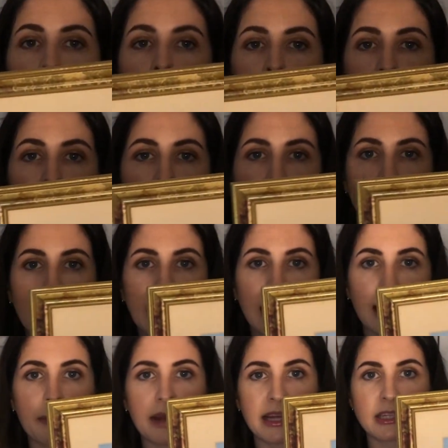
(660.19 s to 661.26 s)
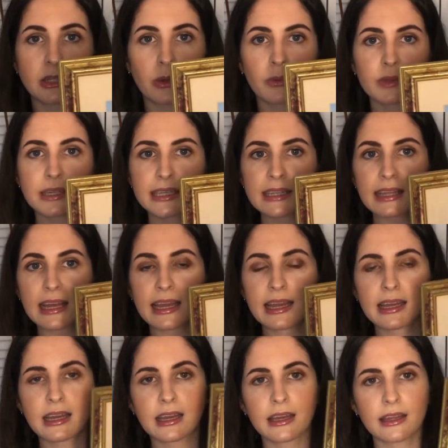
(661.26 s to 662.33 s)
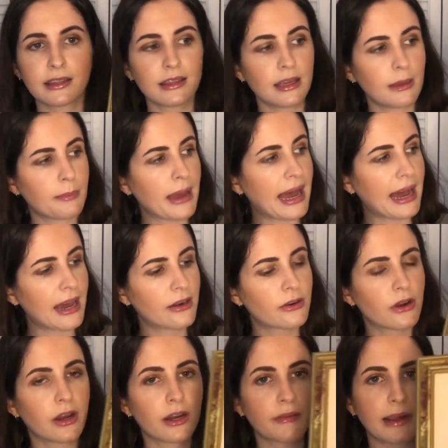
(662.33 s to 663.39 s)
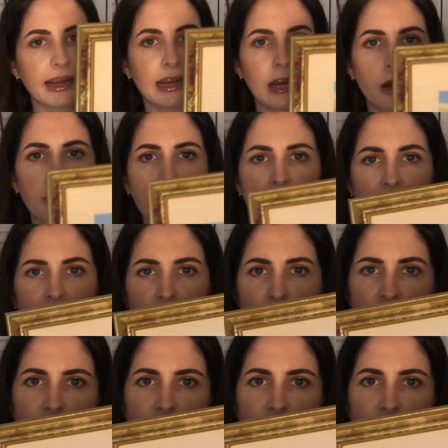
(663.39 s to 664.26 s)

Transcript: gold frame. I don't really like the pattern on it right now, but I can just